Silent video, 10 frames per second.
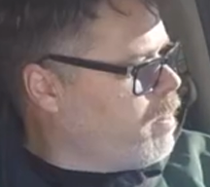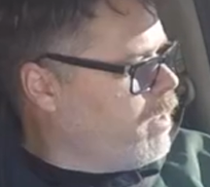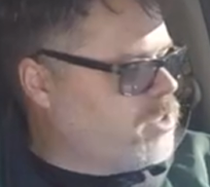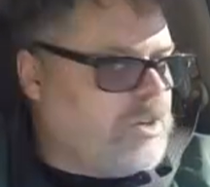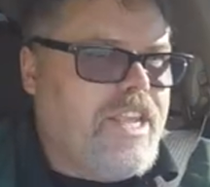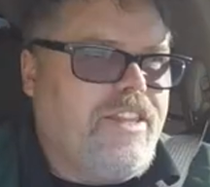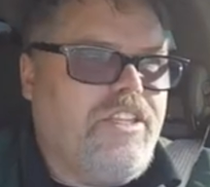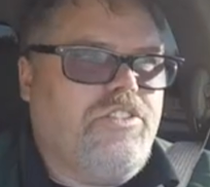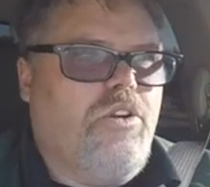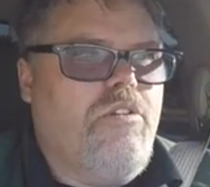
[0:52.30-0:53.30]
So I get
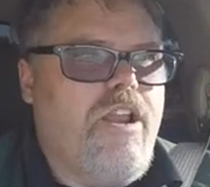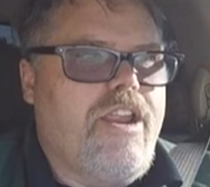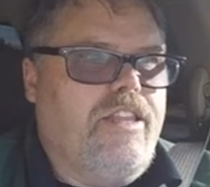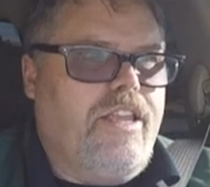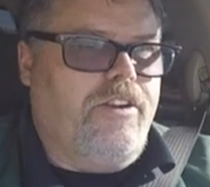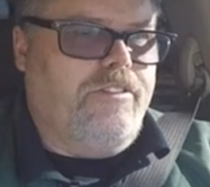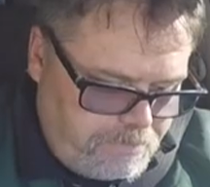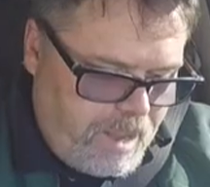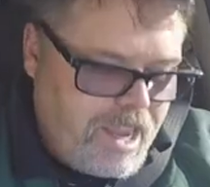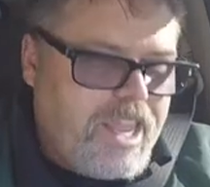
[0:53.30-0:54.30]
this door regulator.
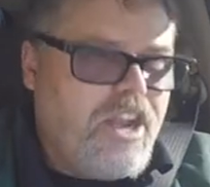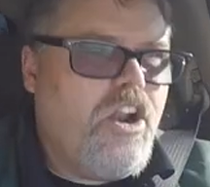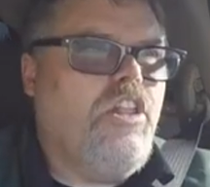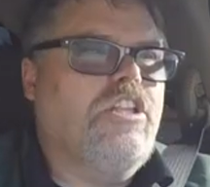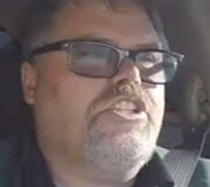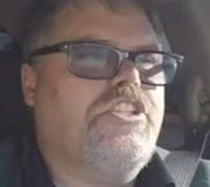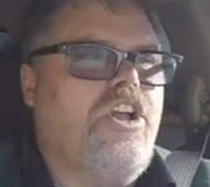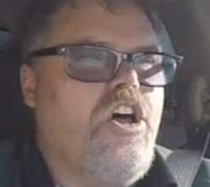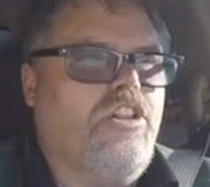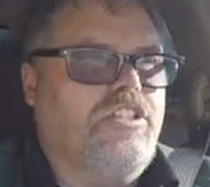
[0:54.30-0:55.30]
I get it all
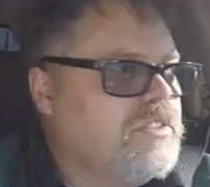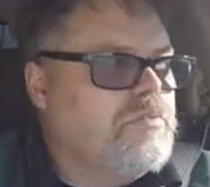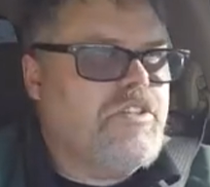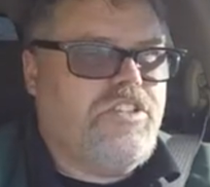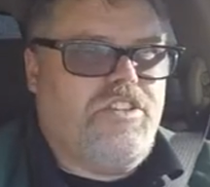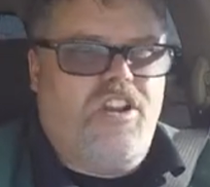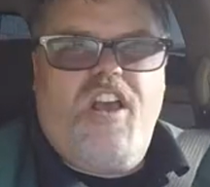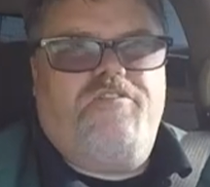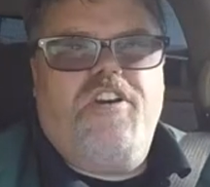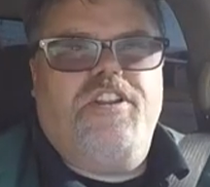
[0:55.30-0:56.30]
installed, which they're
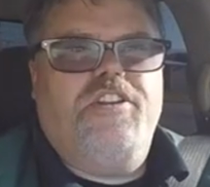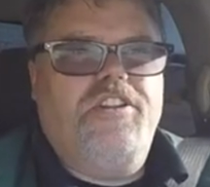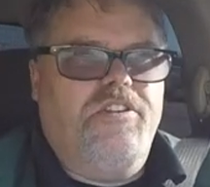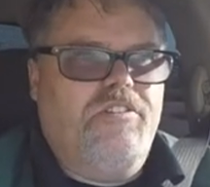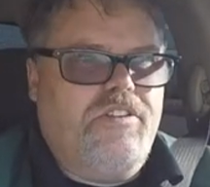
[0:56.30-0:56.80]
not fun to do.